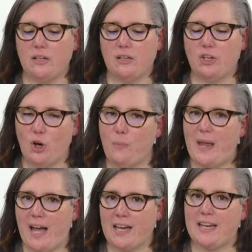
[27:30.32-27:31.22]
go
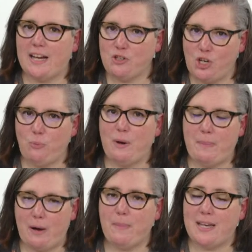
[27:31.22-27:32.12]
back and actually rip
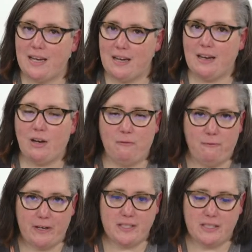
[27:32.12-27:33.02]
out my knitting and
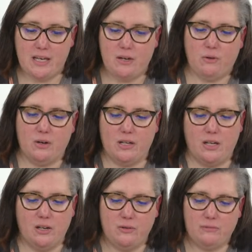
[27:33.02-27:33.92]
fix it or,
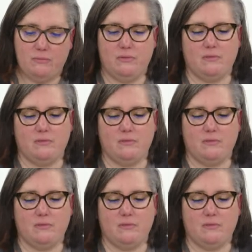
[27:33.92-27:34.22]
you know,